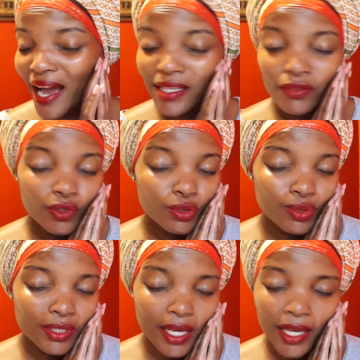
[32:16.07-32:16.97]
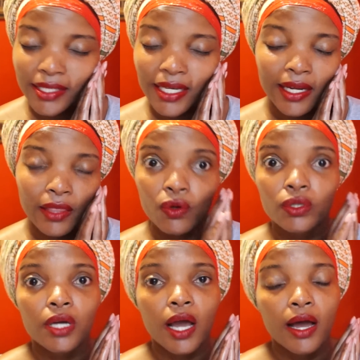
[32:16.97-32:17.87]
eyes for two seconds and I
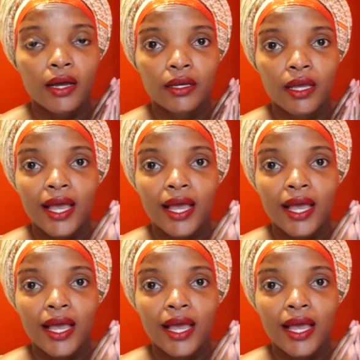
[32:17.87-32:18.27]
thought, ah,